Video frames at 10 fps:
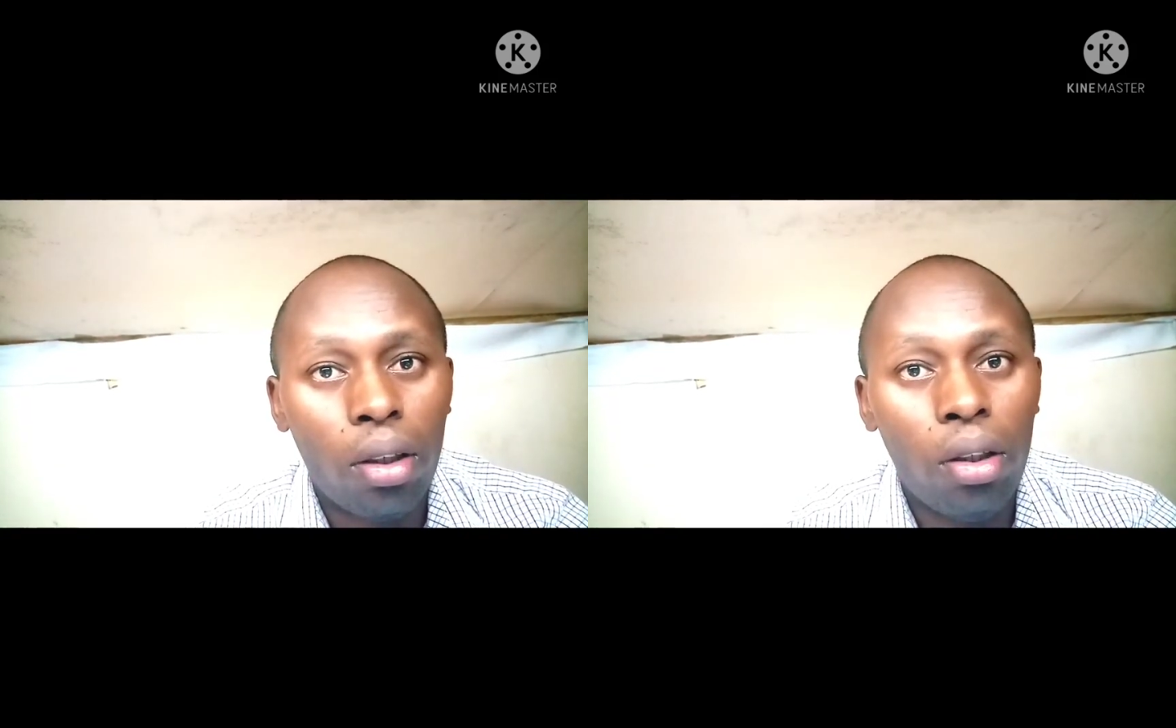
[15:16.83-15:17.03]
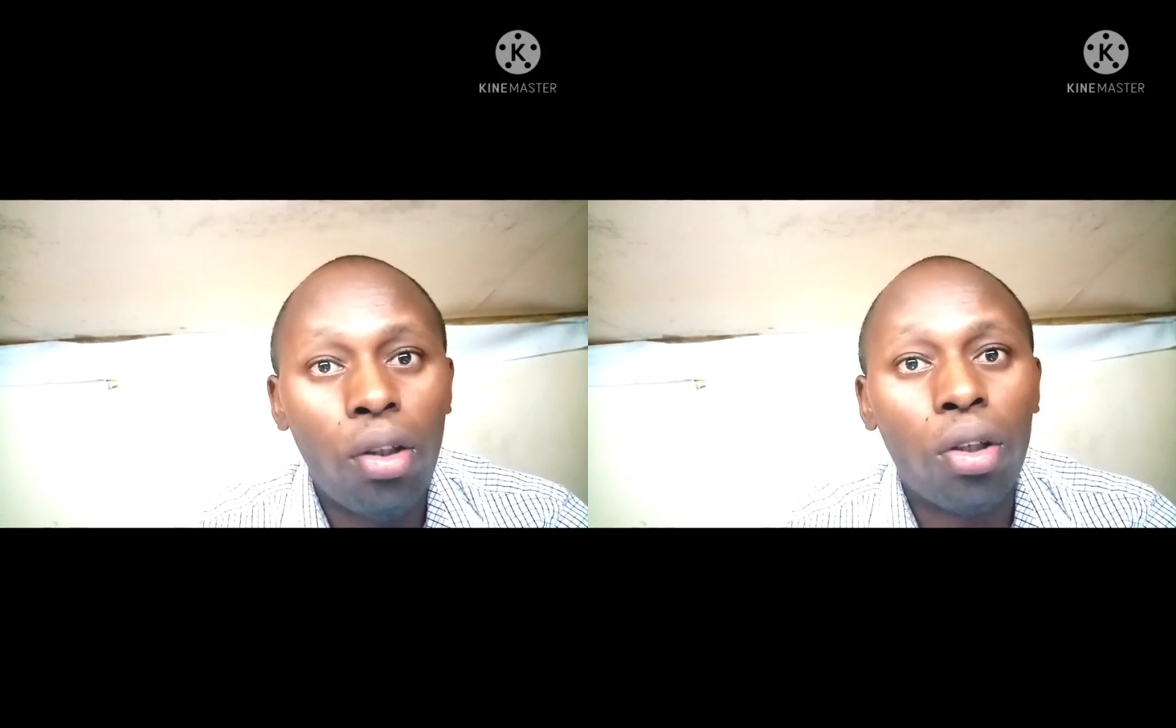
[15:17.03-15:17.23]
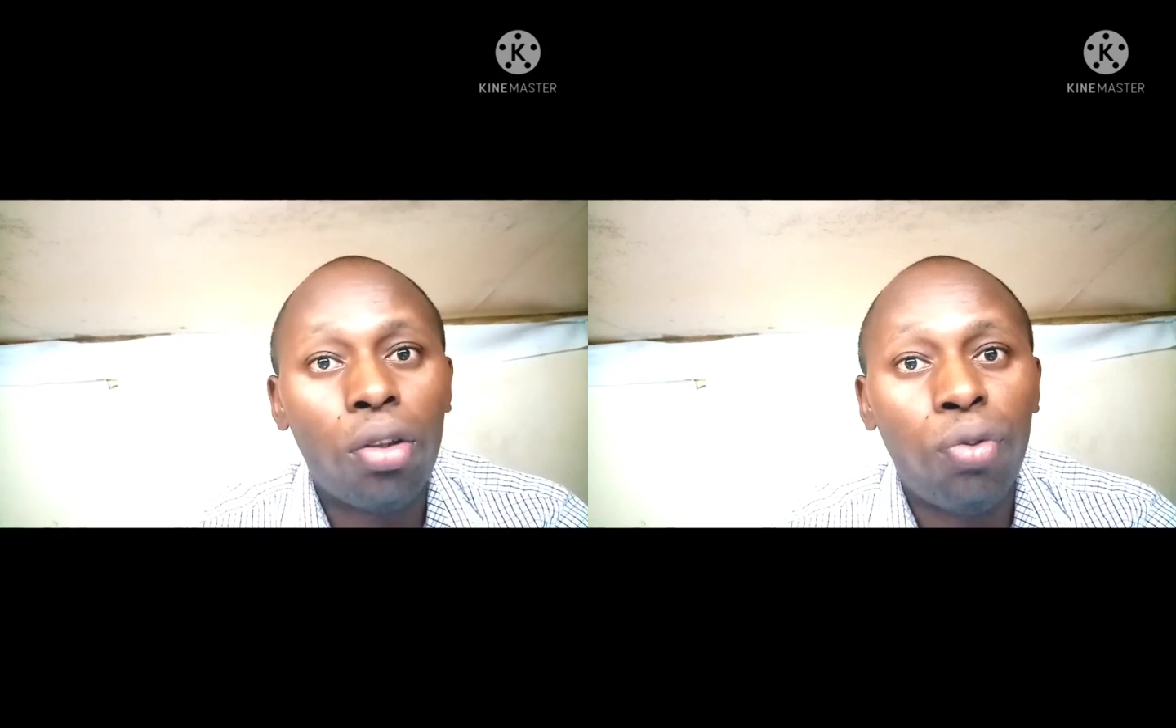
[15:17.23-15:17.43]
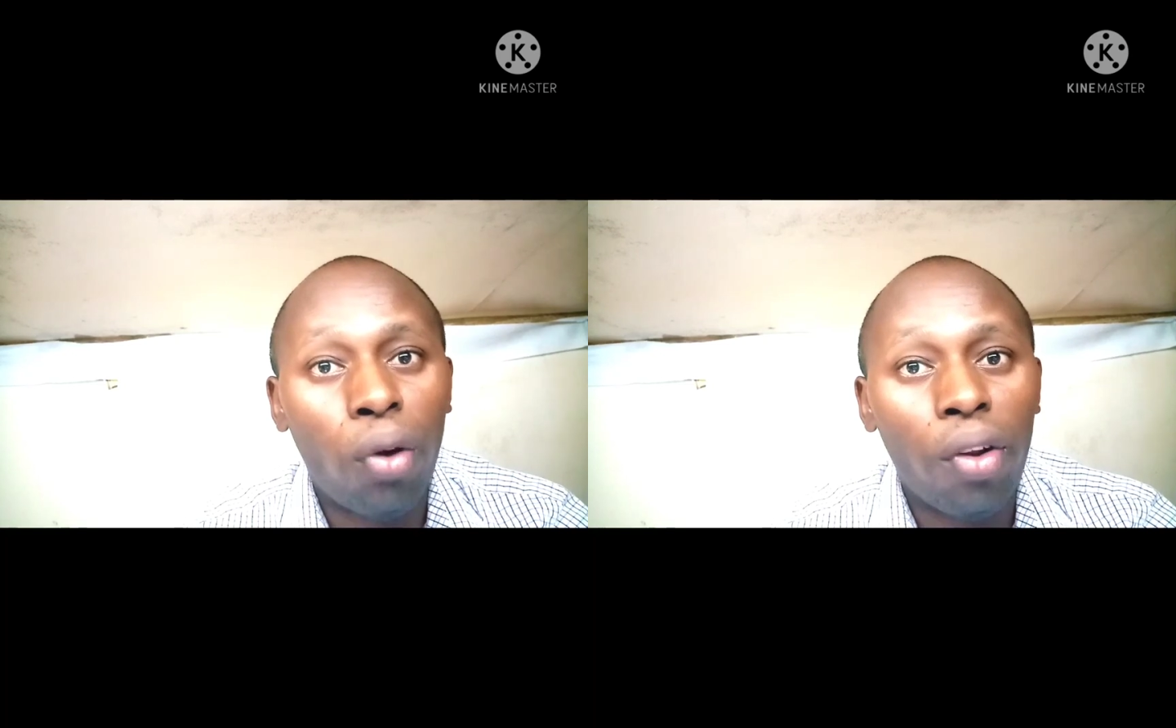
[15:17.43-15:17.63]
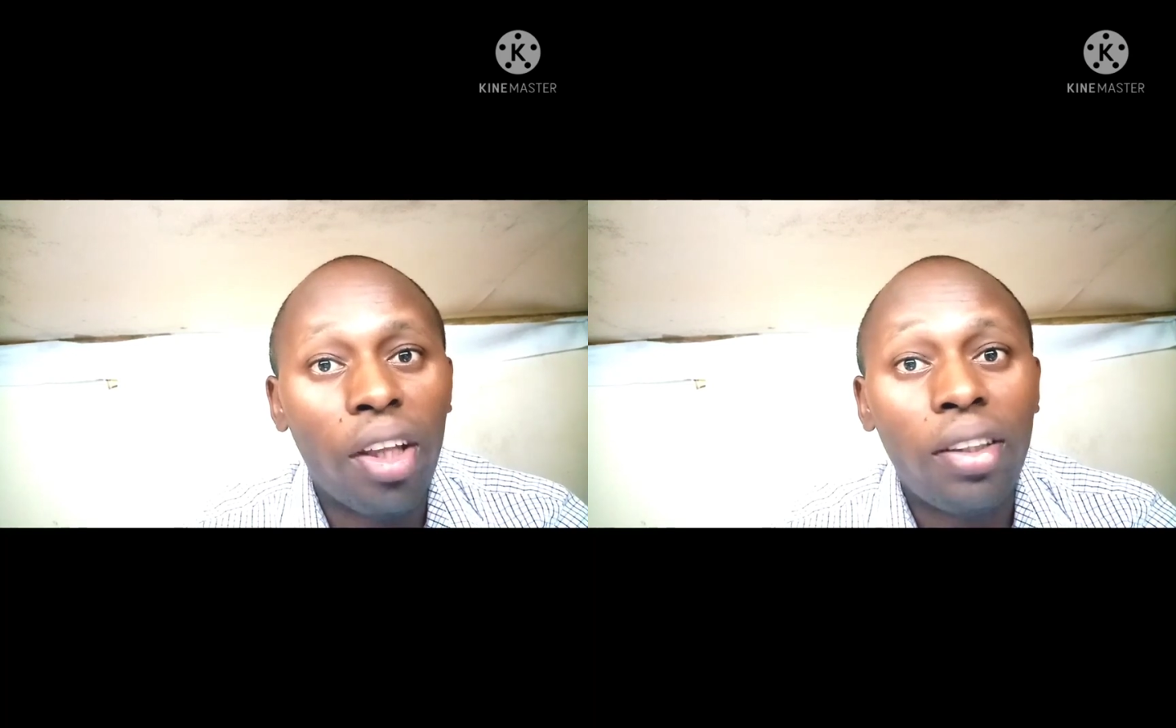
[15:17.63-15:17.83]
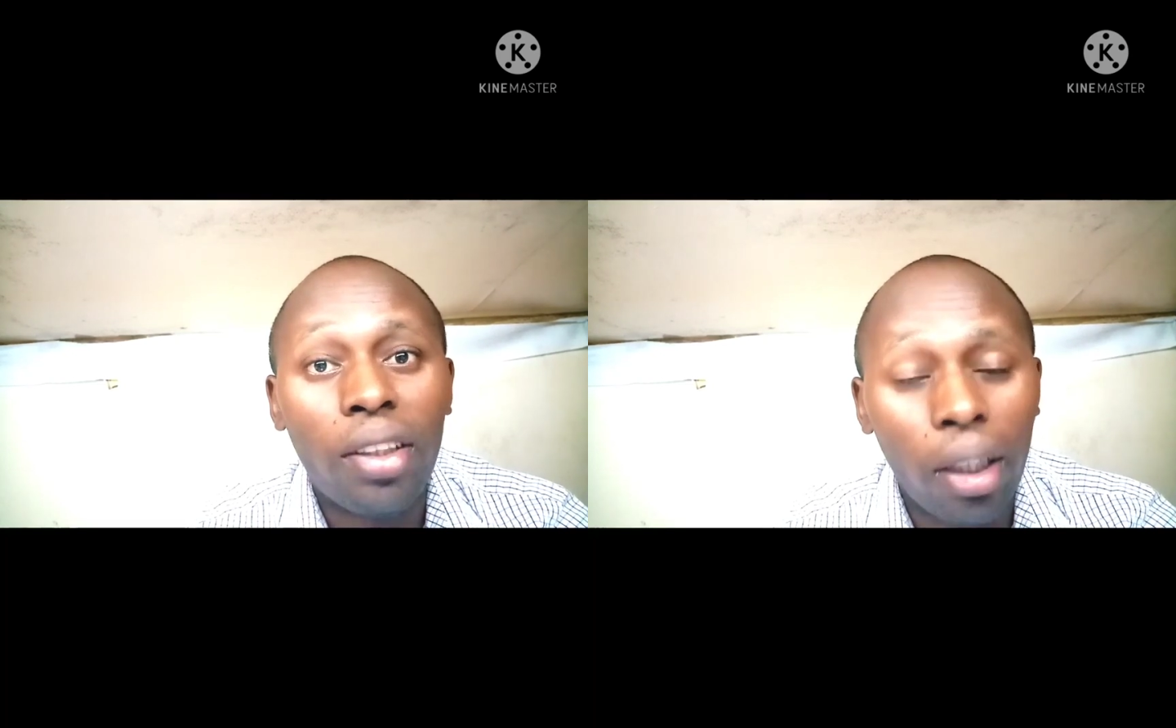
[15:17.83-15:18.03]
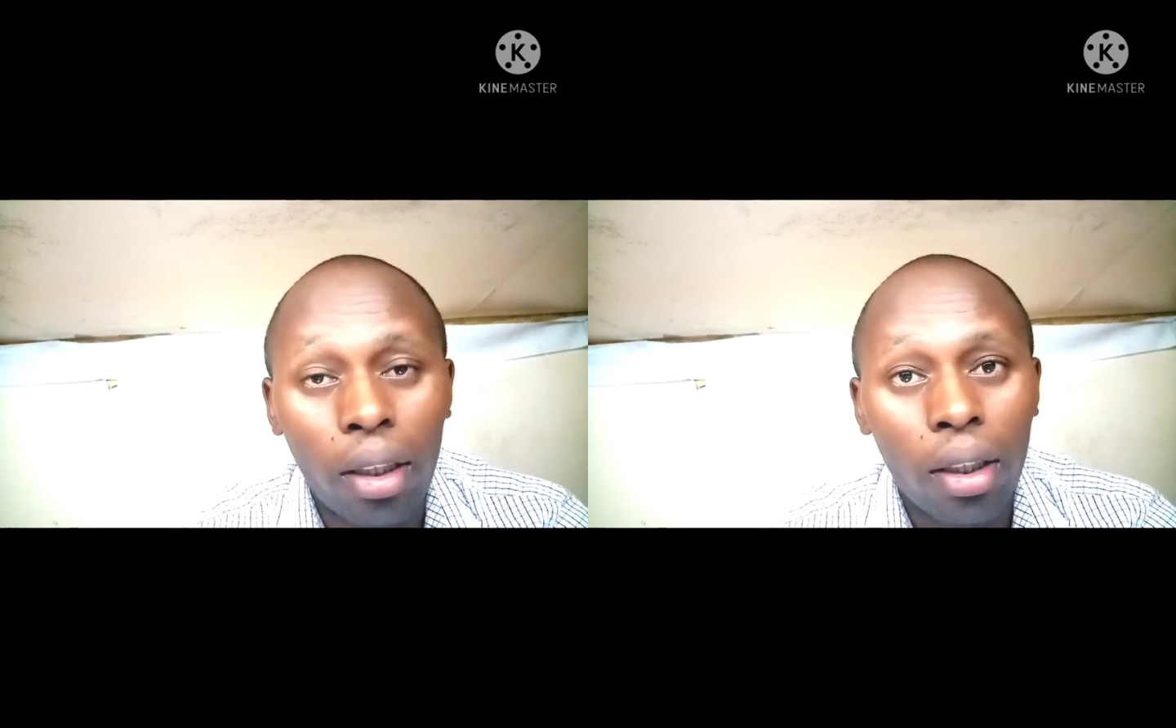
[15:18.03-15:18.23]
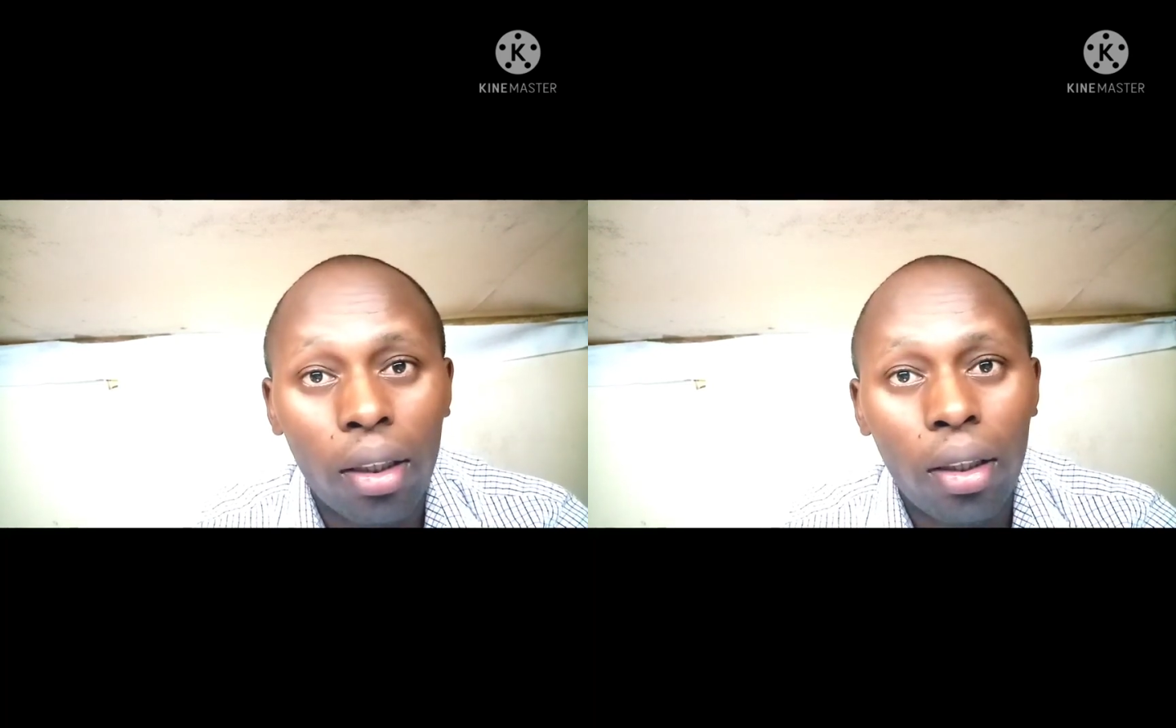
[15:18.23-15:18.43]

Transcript: not for the sick.